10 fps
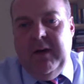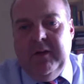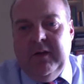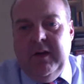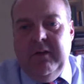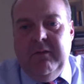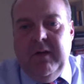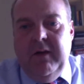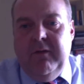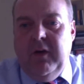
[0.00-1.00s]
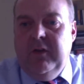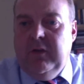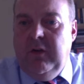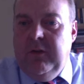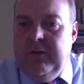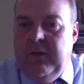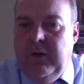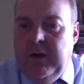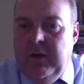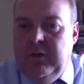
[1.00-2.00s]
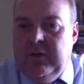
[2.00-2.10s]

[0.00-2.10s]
as a voiceover for you.